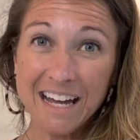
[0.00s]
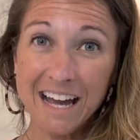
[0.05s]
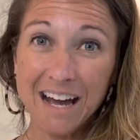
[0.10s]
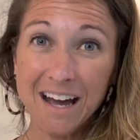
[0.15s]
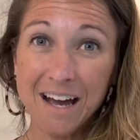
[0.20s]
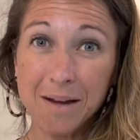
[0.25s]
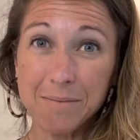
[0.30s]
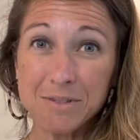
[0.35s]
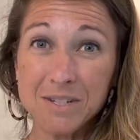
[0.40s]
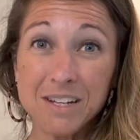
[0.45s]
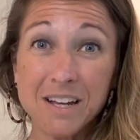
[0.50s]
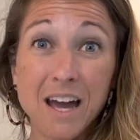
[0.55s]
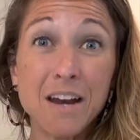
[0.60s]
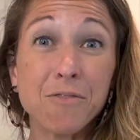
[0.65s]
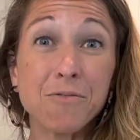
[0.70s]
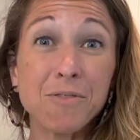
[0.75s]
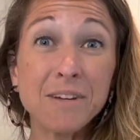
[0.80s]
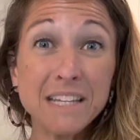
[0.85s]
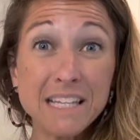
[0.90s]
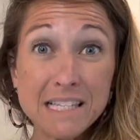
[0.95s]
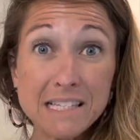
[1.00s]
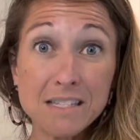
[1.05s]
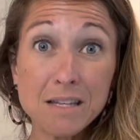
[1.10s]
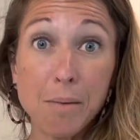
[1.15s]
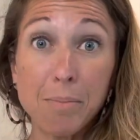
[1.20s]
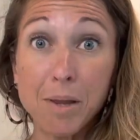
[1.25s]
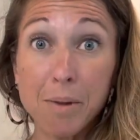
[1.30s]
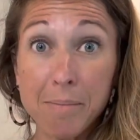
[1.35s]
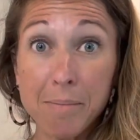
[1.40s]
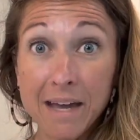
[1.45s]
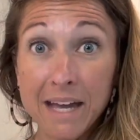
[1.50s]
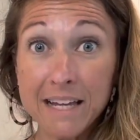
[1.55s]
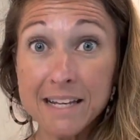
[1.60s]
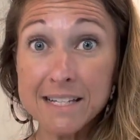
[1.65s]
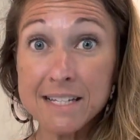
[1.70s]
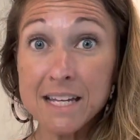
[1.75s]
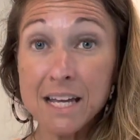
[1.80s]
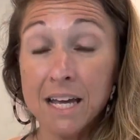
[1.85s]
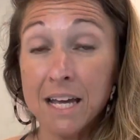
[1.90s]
to kind of really supplement.